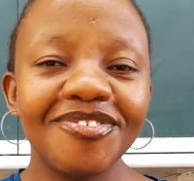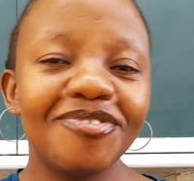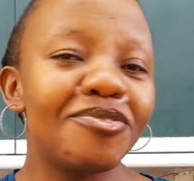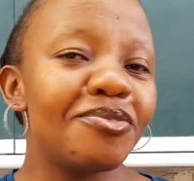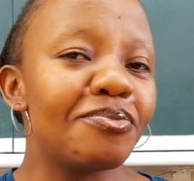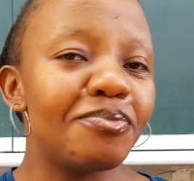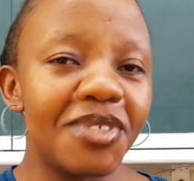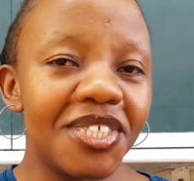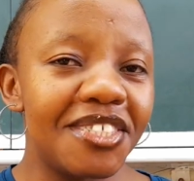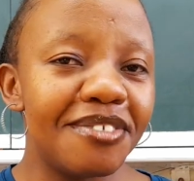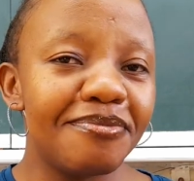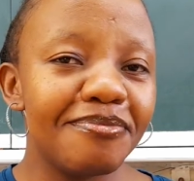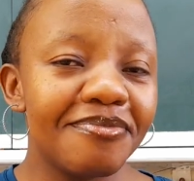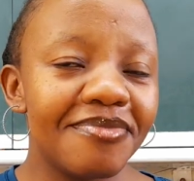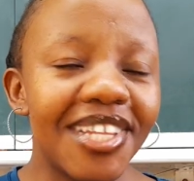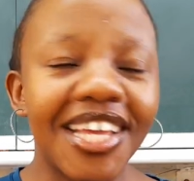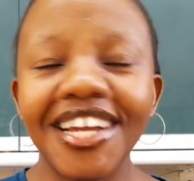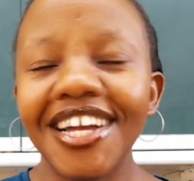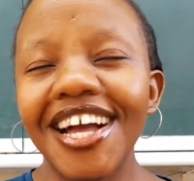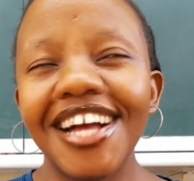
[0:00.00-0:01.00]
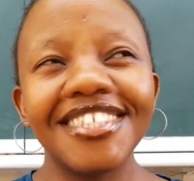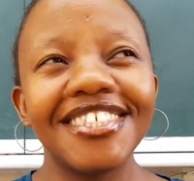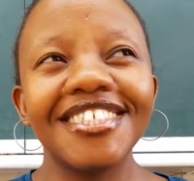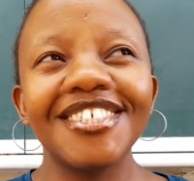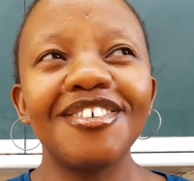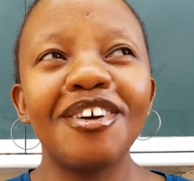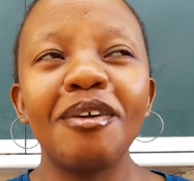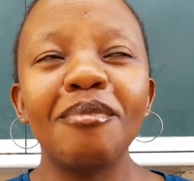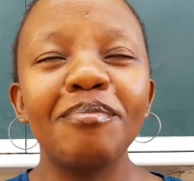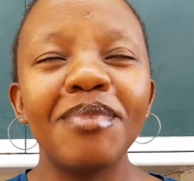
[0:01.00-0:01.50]
for me. Like, I
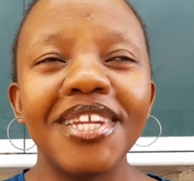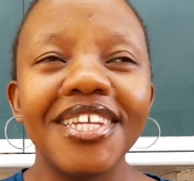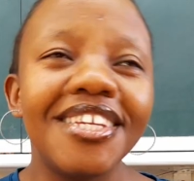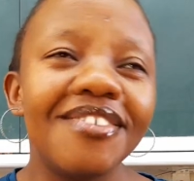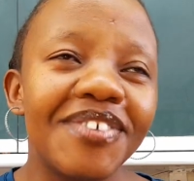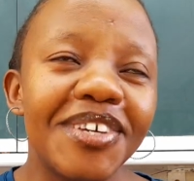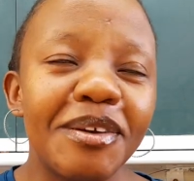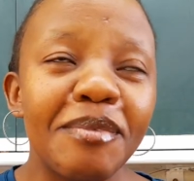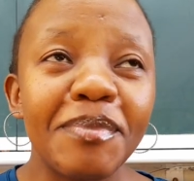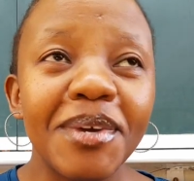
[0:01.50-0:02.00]
still can't believe it.